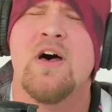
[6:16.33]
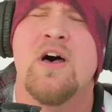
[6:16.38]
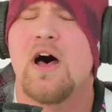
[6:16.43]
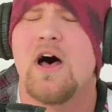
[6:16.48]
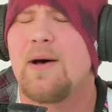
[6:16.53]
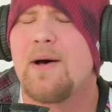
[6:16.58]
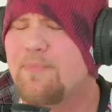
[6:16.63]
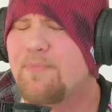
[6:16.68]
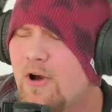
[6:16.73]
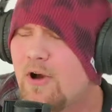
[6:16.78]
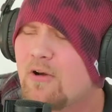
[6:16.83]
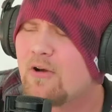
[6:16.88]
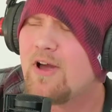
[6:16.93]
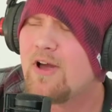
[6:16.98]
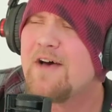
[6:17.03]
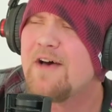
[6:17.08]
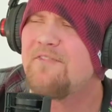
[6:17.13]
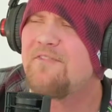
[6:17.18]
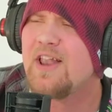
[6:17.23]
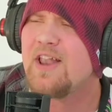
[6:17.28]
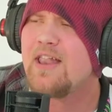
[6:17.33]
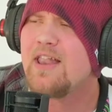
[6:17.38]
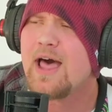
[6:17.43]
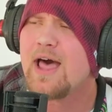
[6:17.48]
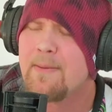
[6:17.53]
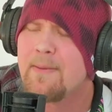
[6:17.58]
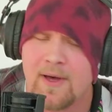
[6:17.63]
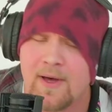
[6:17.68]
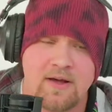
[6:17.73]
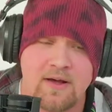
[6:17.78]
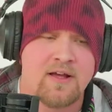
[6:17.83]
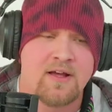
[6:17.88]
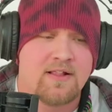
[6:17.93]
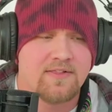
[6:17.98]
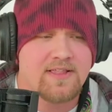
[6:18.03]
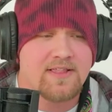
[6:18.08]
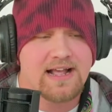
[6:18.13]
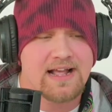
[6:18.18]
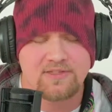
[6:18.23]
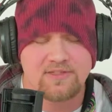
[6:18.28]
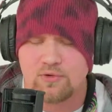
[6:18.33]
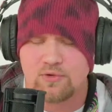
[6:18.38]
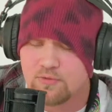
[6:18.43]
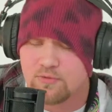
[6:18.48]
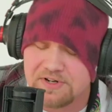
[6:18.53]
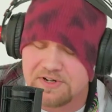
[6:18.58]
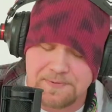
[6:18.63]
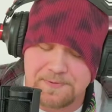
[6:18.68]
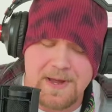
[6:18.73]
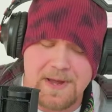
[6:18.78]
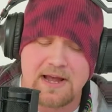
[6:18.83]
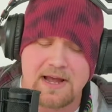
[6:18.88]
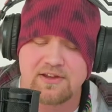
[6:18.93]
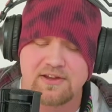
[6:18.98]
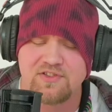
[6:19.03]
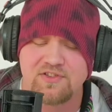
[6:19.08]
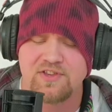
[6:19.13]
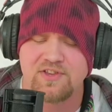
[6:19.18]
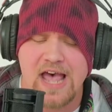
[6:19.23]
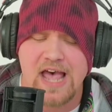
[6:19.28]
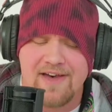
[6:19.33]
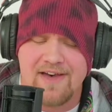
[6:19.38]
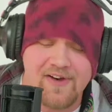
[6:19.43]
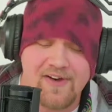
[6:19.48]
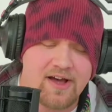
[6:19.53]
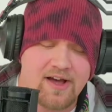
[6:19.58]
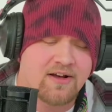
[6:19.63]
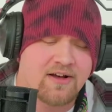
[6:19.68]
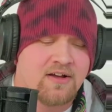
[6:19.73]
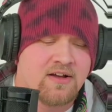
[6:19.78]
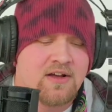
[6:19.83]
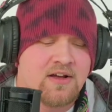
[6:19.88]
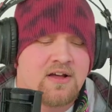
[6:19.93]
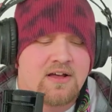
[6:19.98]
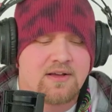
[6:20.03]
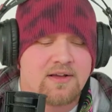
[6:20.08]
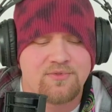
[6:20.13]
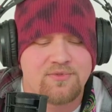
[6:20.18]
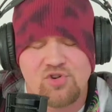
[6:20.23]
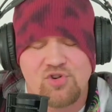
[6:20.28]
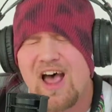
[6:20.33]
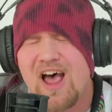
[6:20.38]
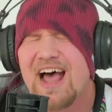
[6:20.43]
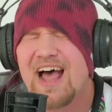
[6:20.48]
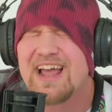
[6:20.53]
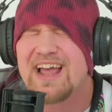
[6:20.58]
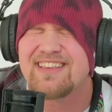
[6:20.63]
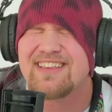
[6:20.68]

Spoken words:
I'm programmed for labor that the rich man could savor. I'm trying to